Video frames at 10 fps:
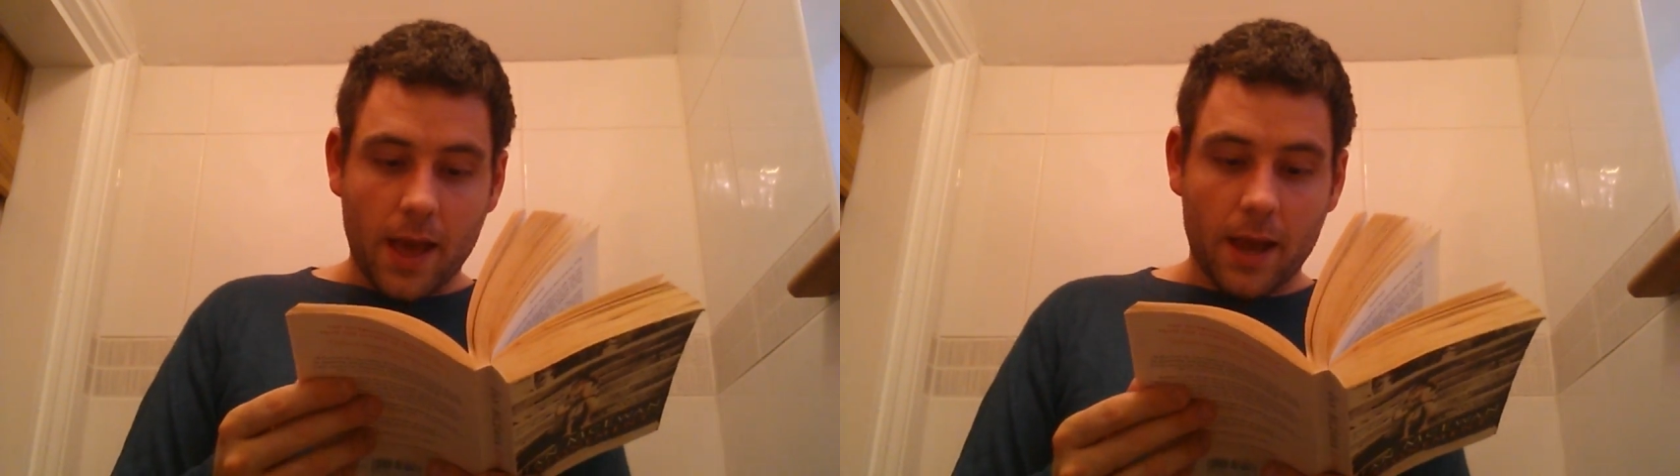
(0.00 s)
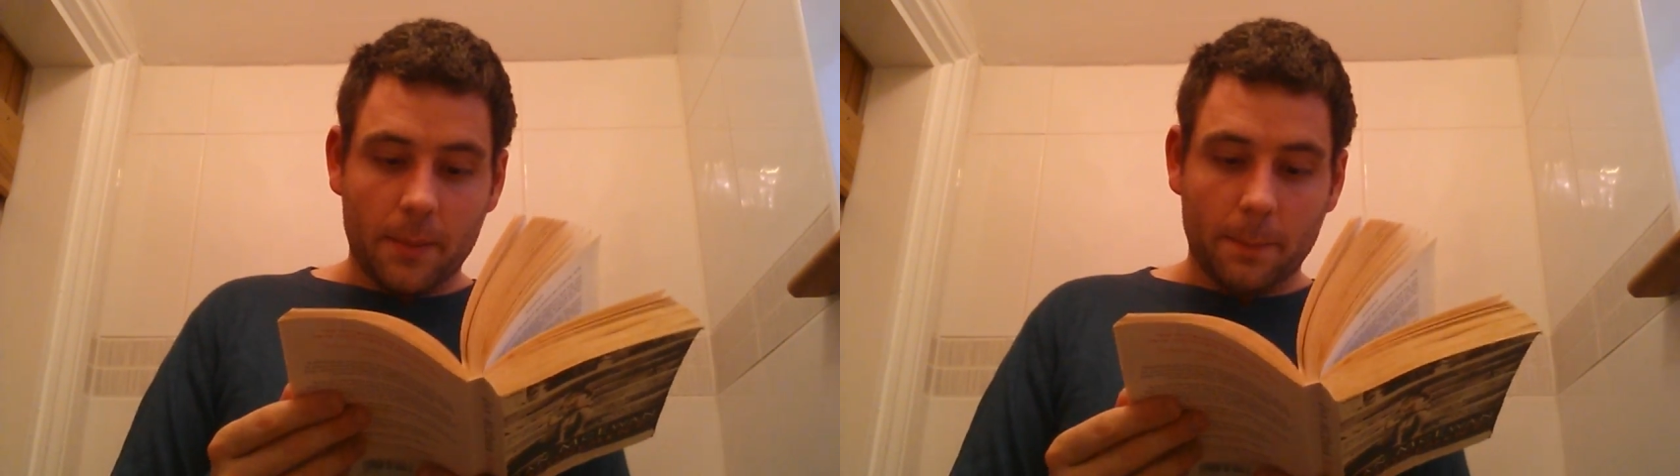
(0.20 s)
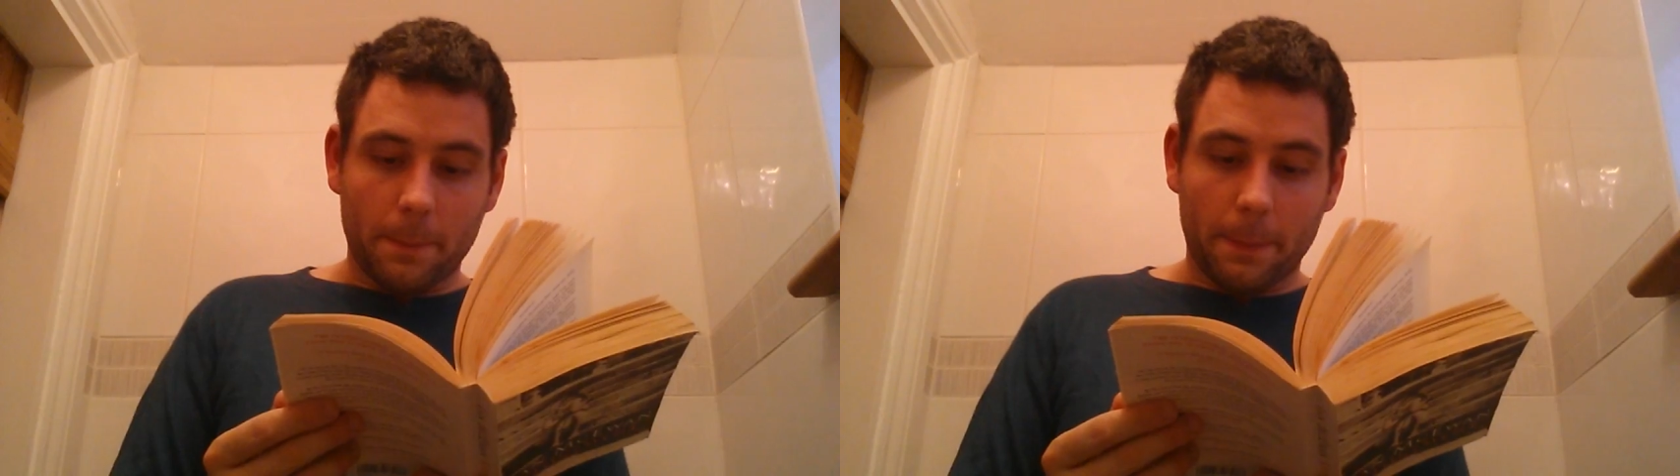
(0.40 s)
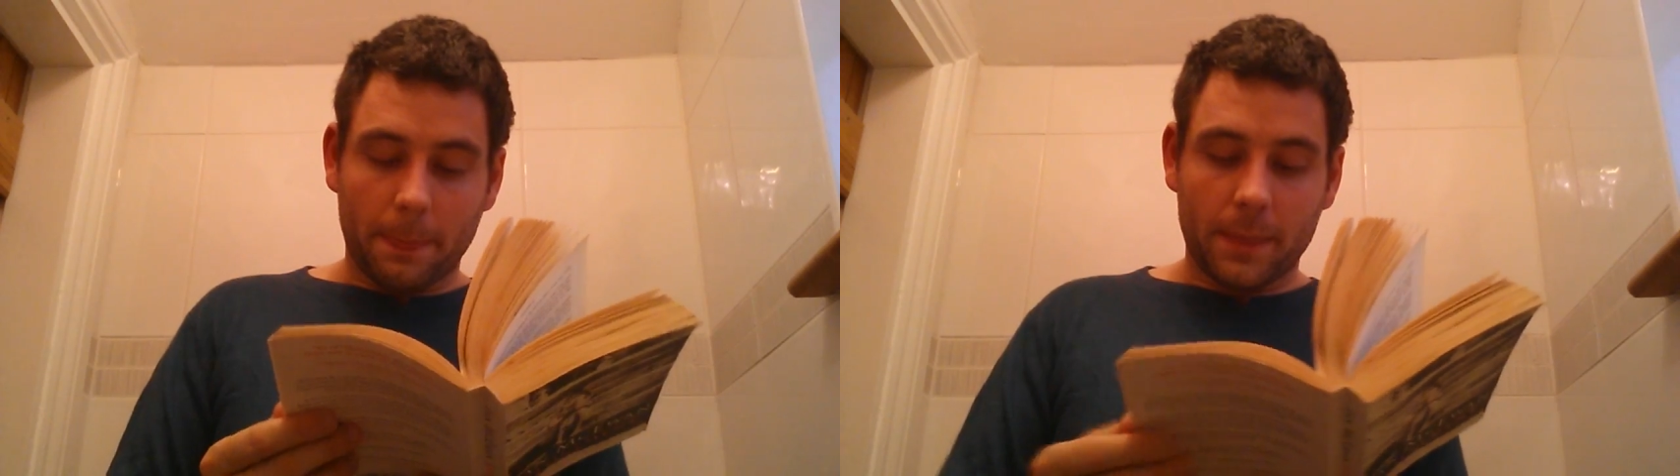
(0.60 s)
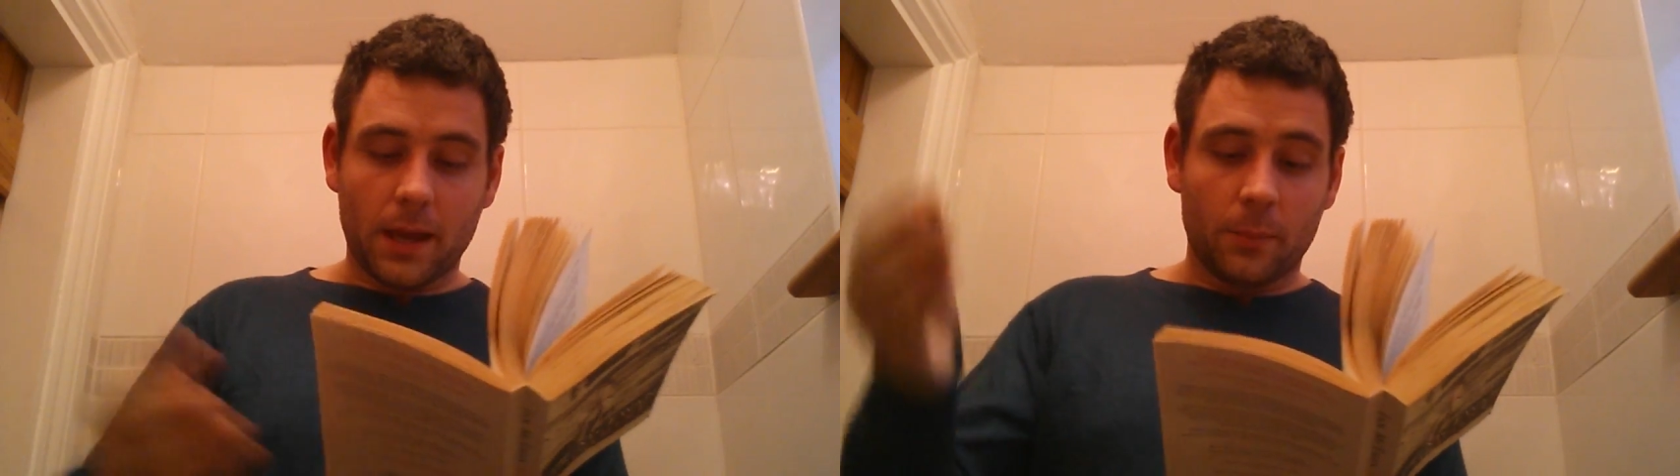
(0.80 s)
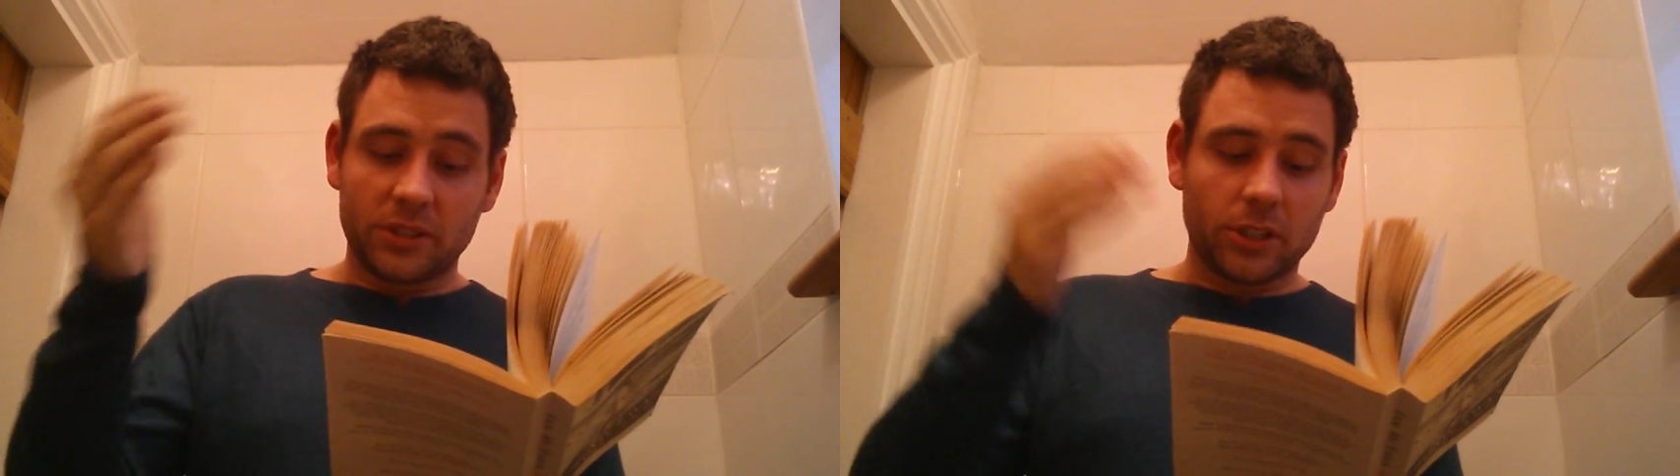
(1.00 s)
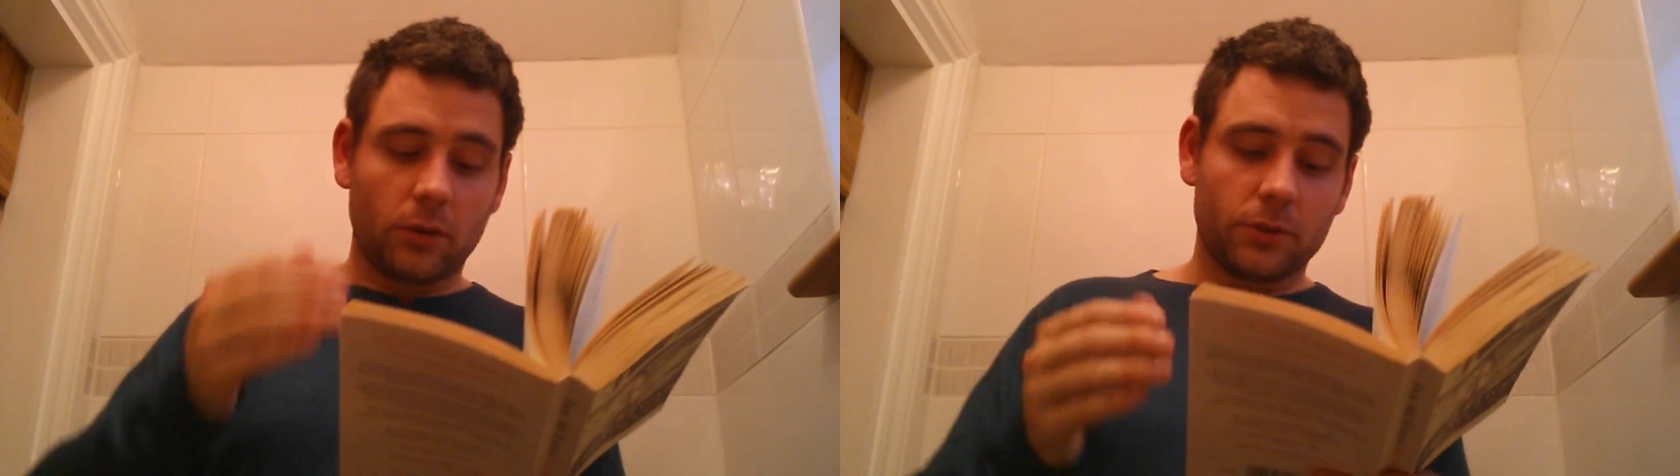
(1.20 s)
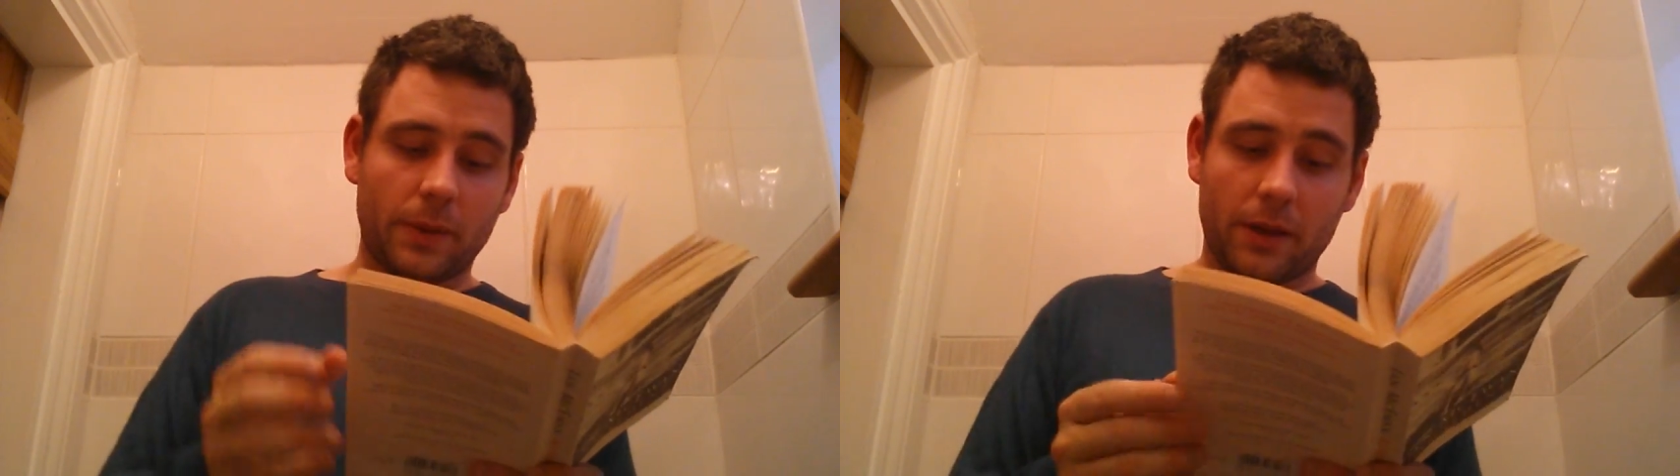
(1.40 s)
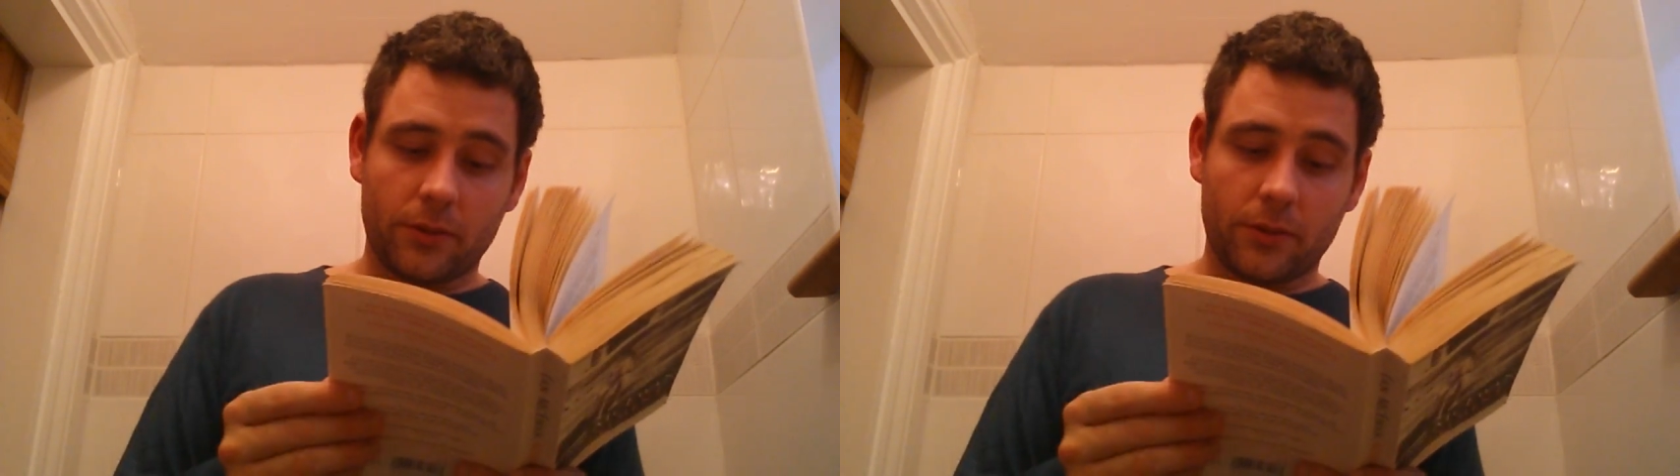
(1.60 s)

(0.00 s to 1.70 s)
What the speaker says: And we're told about a